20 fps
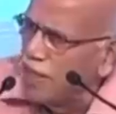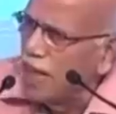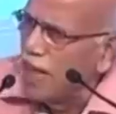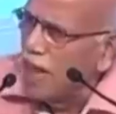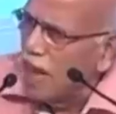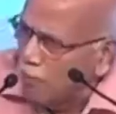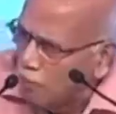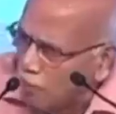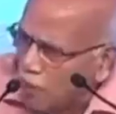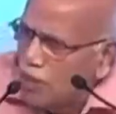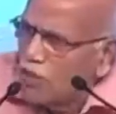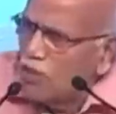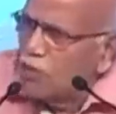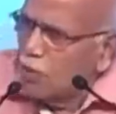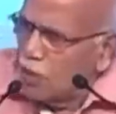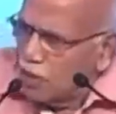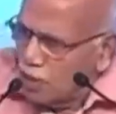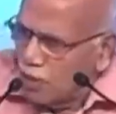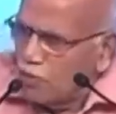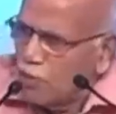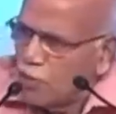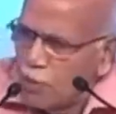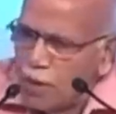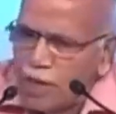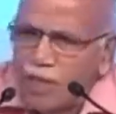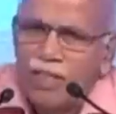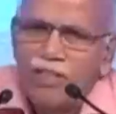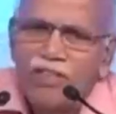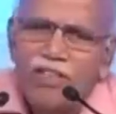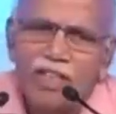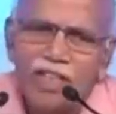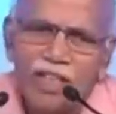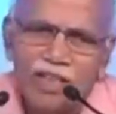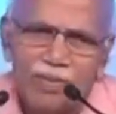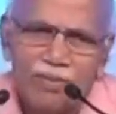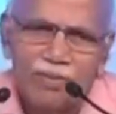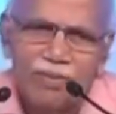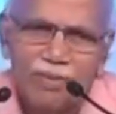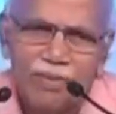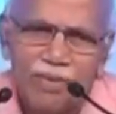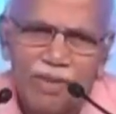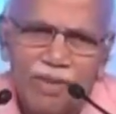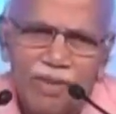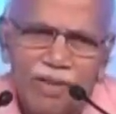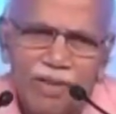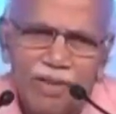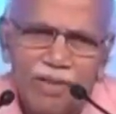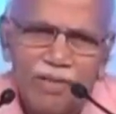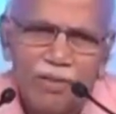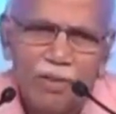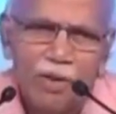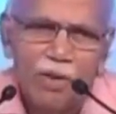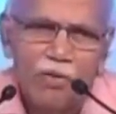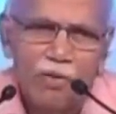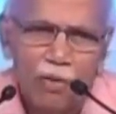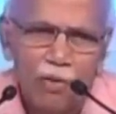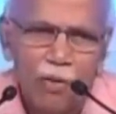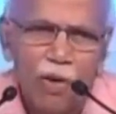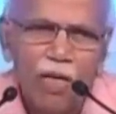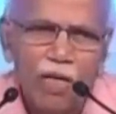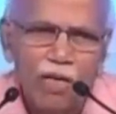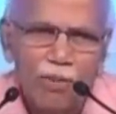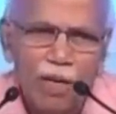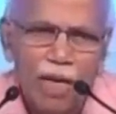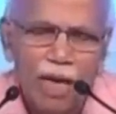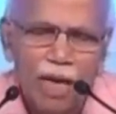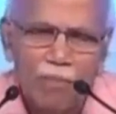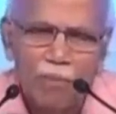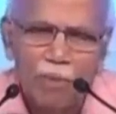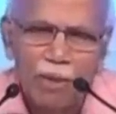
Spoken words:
is what comes back each day. So if you want to be happy,